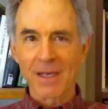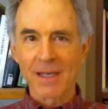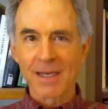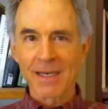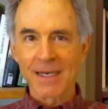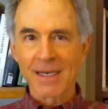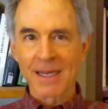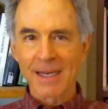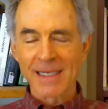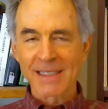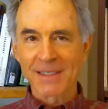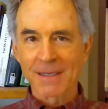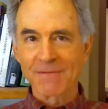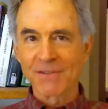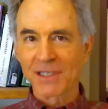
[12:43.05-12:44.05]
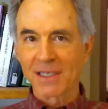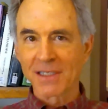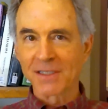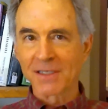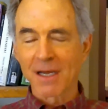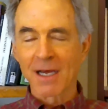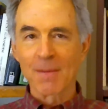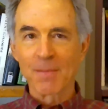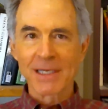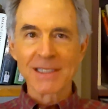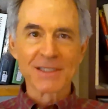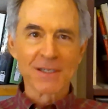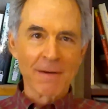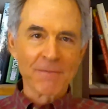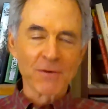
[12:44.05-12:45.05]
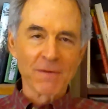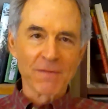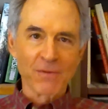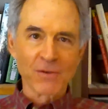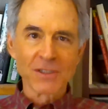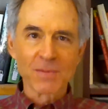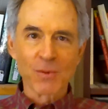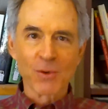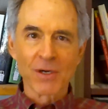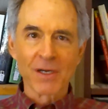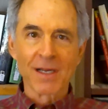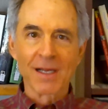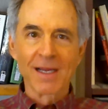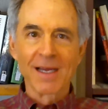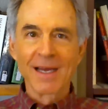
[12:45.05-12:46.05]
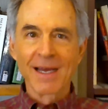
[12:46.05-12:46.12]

And Esau says, I'm Esau, your firstborn.